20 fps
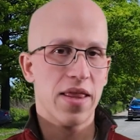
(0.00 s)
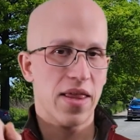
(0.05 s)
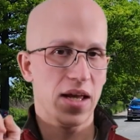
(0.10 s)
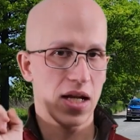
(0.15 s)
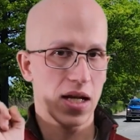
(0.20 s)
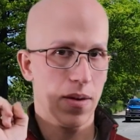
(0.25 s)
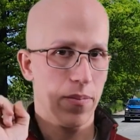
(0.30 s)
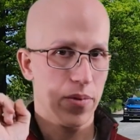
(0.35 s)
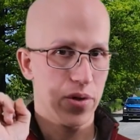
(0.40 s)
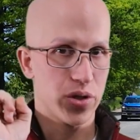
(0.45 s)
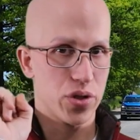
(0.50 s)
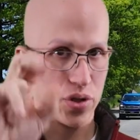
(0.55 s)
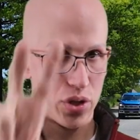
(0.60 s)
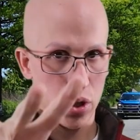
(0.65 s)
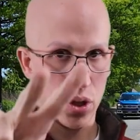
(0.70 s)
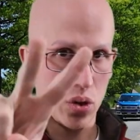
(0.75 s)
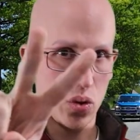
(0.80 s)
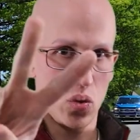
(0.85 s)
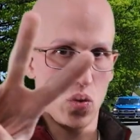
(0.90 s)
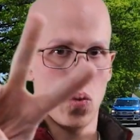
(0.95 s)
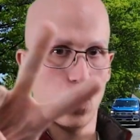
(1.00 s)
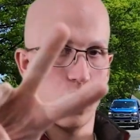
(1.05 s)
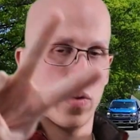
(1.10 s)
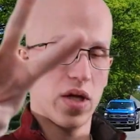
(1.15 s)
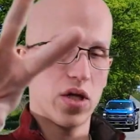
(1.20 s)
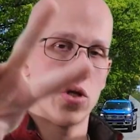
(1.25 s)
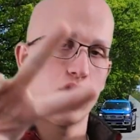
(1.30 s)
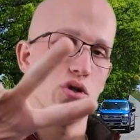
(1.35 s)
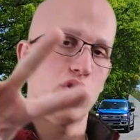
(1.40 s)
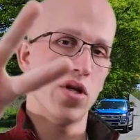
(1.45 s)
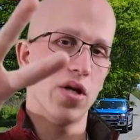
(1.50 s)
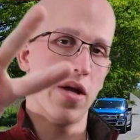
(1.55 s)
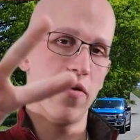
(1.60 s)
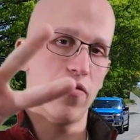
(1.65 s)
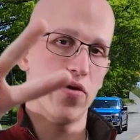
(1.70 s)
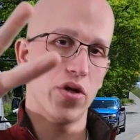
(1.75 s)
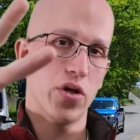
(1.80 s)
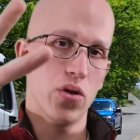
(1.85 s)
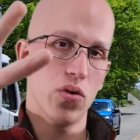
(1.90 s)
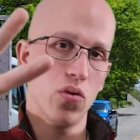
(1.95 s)
Thing number two that you should
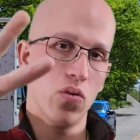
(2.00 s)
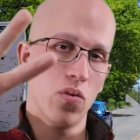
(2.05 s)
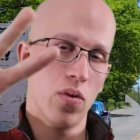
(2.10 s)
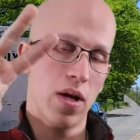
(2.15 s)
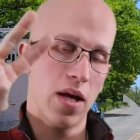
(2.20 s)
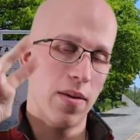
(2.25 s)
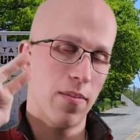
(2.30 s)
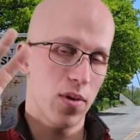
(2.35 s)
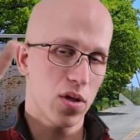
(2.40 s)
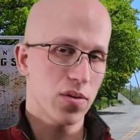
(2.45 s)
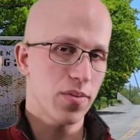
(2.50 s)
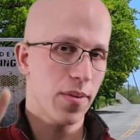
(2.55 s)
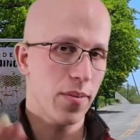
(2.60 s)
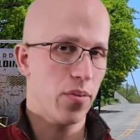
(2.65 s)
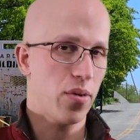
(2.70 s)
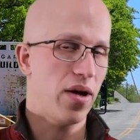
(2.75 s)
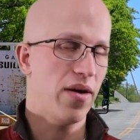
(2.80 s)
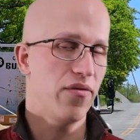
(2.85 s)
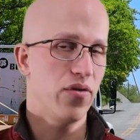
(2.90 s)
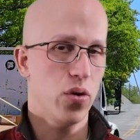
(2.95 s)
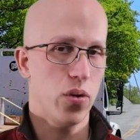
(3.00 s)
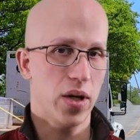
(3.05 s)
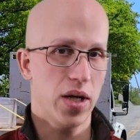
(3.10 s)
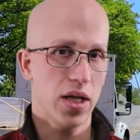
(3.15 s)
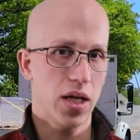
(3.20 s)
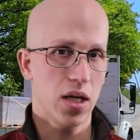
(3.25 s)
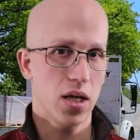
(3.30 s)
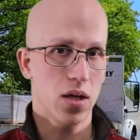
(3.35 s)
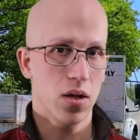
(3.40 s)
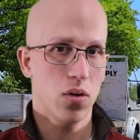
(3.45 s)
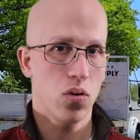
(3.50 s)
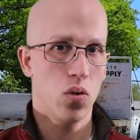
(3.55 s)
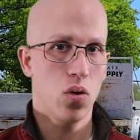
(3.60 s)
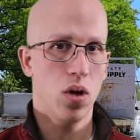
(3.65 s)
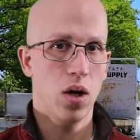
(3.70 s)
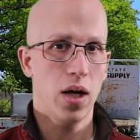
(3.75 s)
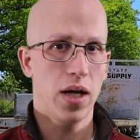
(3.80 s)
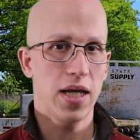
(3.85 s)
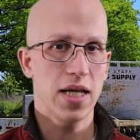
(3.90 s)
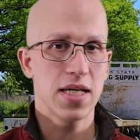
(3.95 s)
never do, and most people have no idea,
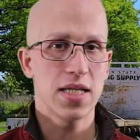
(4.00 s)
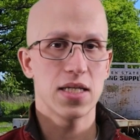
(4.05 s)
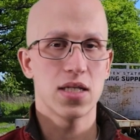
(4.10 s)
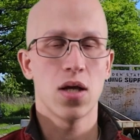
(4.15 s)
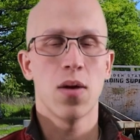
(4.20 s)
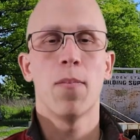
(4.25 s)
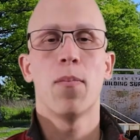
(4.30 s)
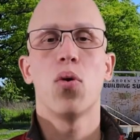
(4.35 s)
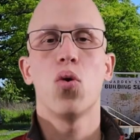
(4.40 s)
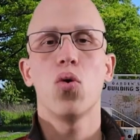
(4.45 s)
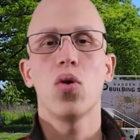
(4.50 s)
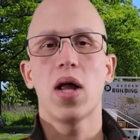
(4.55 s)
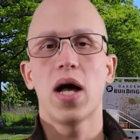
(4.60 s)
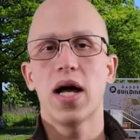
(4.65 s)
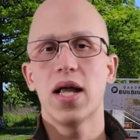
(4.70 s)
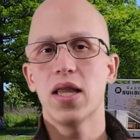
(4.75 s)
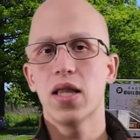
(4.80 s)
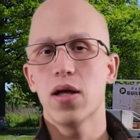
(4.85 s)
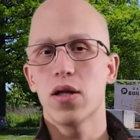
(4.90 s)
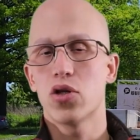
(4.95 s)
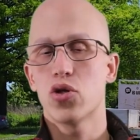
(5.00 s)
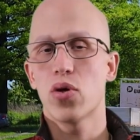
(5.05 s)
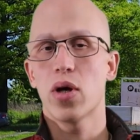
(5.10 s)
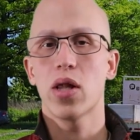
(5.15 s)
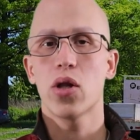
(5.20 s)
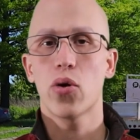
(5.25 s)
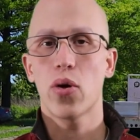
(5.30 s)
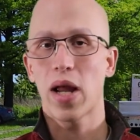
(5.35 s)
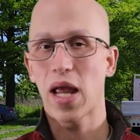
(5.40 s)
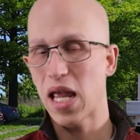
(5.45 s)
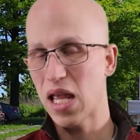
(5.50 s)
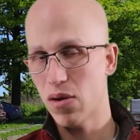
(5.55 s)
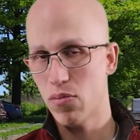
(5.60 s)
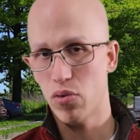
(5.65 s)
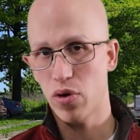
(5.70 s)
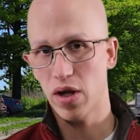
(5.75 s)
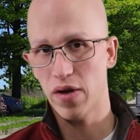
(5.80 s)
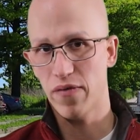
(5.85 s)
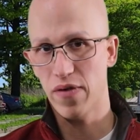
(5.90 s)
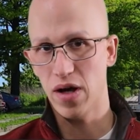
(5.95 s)
is pull on the trailer
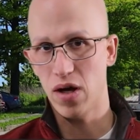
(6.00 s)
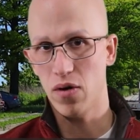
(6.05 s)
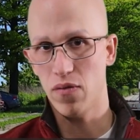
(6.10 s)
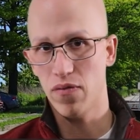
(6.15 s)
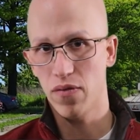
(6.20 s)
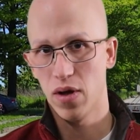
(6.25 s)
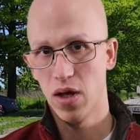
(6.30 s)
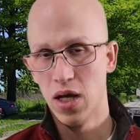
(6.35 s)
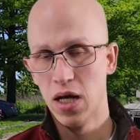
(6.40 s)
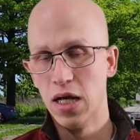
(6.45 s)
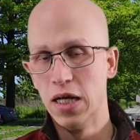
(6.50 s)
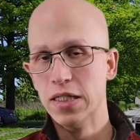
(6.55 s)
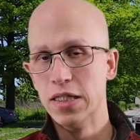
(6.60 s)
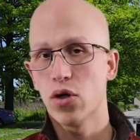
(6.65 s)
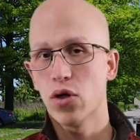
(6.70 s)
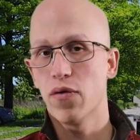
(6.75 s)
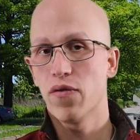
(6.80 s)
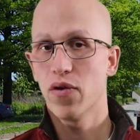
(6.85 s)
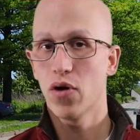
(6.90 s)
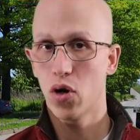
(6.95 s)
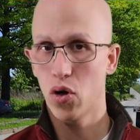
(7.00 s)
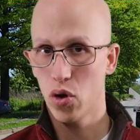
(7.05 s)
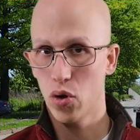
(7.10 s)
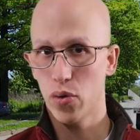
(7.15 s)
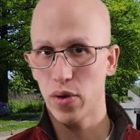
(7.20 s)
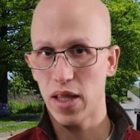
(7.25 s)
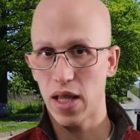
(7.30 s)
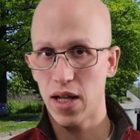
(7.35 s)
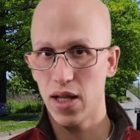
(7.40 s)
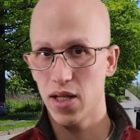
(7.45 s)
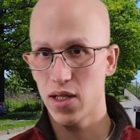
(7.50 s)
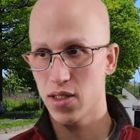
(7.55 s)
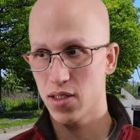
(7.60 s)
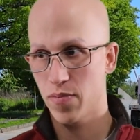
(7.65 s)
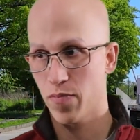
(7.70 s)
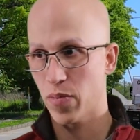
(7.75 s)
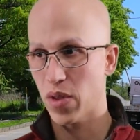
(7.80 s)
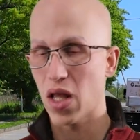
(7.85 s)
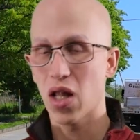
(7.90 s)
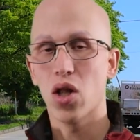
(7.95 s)
handbrake valve. So if you don't know what that
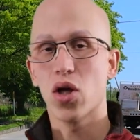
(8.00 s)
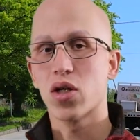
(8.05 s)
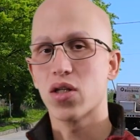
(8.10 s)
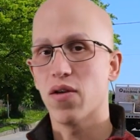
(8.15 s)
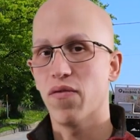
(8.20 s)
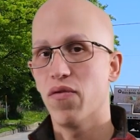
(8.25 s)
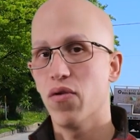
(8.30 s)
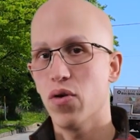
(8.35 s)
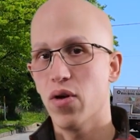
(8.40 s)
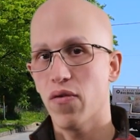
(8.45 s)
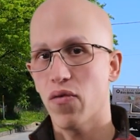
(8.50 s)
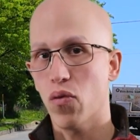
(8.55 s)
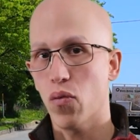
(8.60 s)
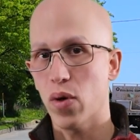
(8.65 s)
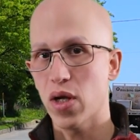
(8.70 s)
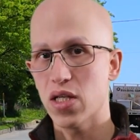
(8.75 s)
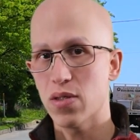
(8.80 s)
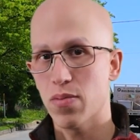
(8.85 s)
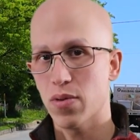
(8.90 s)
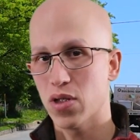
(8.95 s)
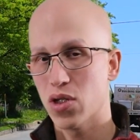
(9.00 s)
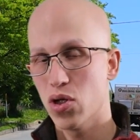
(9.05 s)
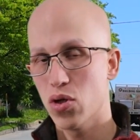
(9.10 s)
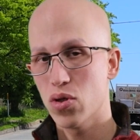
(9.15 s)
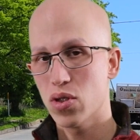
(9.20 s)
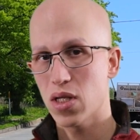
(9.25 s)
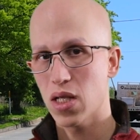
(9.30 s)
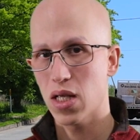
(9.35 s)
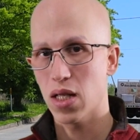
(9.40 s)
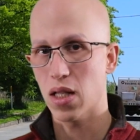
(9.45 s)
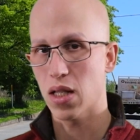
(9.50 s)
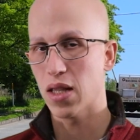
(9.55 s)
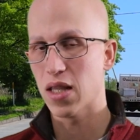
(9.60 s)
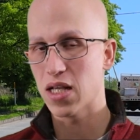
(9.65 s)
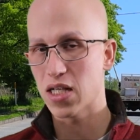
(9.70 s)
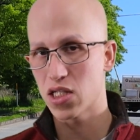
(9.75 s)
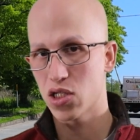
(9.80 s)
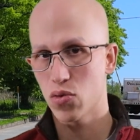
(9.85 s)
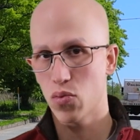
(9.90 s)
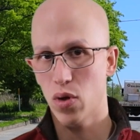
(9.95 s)
is, it looks a few different ways, but usually
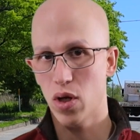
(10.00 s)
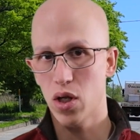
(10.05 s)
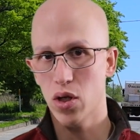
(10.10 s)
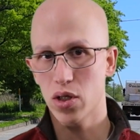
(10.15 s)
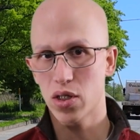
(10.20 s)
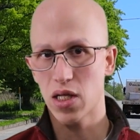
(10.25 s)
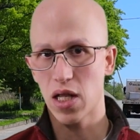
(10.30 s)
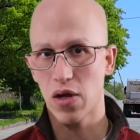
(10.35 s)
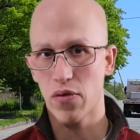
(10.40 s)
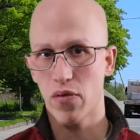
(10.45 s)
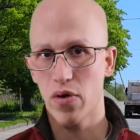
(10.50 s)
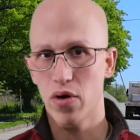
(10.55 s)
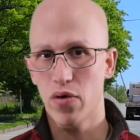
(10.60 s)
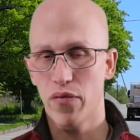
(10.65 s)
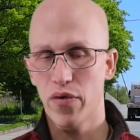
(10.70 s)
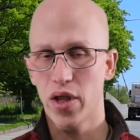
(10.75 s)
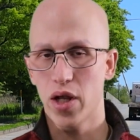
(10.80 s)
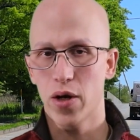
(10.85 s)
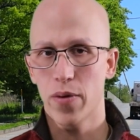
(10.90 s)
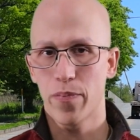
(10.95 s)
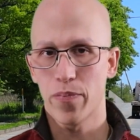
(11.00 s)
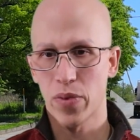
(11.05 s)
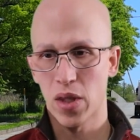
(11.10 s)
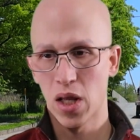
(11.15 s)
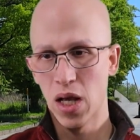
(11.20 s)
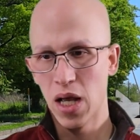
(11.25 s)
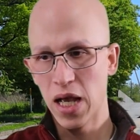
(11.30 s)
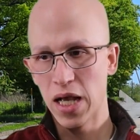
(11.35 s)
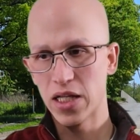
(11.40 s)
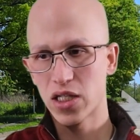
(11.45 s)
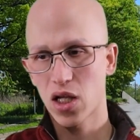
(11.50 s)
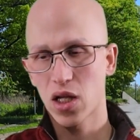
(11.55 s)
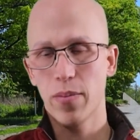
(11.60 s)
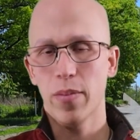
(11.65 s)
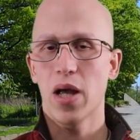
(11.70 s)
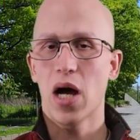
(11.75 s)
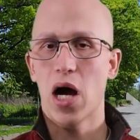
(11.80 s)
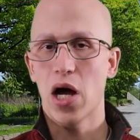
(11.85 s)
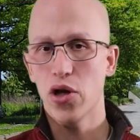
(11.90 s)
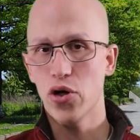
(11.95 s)
this is what it looks like right over here. It's
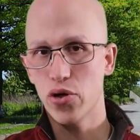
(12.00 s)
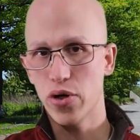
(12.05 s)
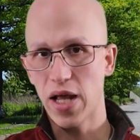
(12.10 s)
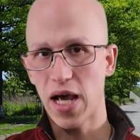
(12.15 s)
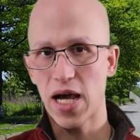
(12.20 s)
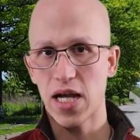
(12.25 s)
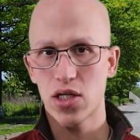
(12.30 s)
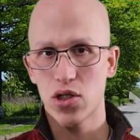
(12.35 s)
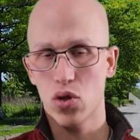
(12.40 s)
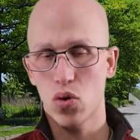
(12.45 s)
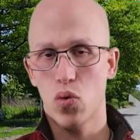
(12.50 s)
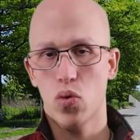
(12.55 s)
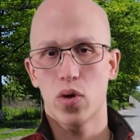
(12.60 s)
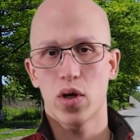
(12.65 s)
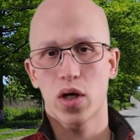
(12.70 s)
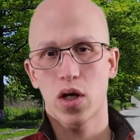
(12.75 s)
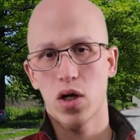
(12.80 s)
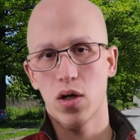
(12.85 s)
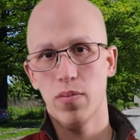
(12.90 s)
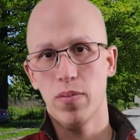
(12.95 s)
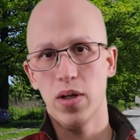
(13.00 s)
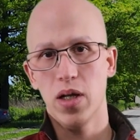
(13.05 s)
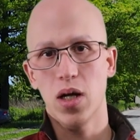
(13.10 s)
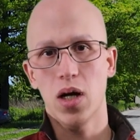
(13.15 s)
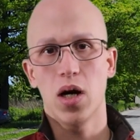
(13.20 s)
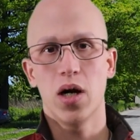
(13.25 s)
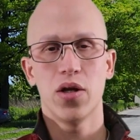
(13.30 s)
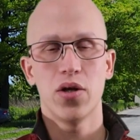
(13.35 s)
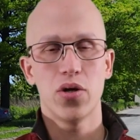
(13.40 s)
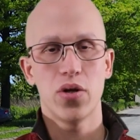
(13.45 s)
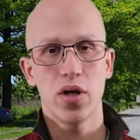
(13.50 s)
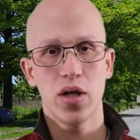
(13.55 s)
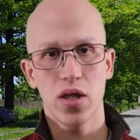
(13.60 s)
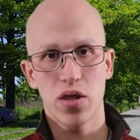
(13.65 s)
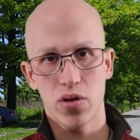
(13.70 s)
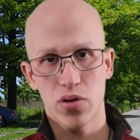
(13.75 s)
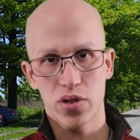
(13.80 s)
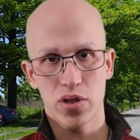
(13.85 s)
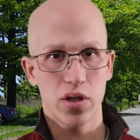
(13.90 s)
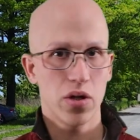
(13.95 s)
going to be on your dash, or it could be
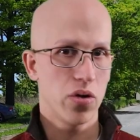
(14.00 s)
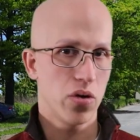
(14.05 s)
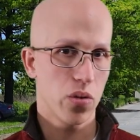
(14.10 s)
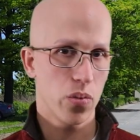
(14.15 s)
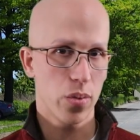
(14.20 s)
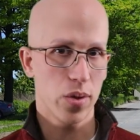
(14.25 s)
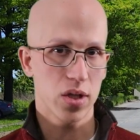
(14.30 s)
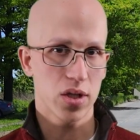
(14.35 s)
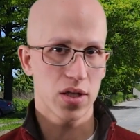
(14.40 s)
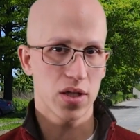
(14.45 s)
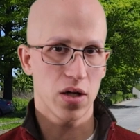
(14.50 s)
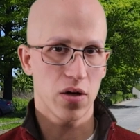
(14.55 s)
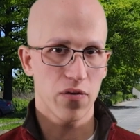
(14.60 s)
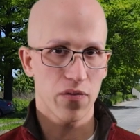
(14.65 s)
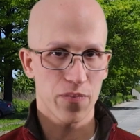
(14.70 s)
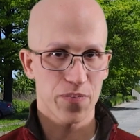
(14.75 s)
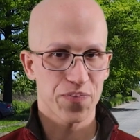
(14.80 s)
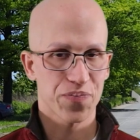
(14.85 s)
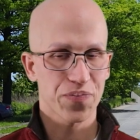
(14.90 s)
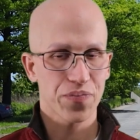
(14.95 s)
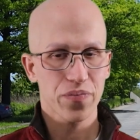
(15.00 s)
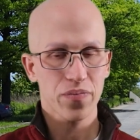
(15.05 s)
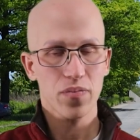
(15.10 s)
underneath your steering wheel itself.